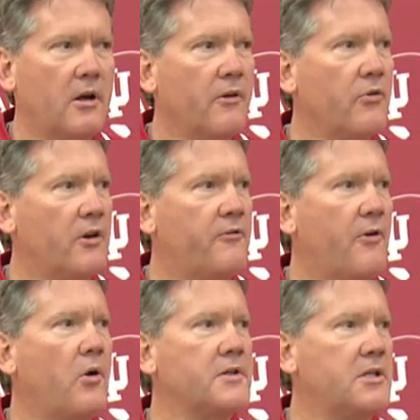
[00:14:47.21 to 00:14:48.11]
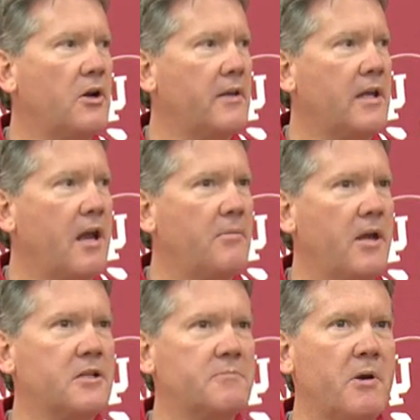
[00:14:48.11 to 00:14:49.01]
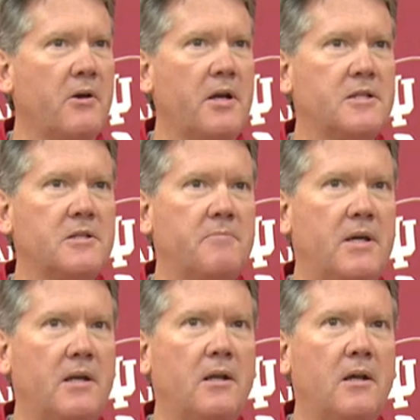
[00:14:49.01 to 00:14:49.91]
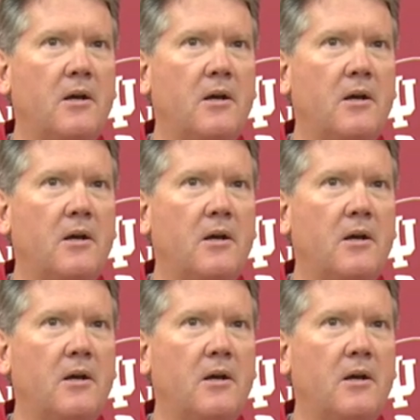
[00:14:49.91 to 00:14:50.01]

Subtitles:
of really focusing on the game day experience has been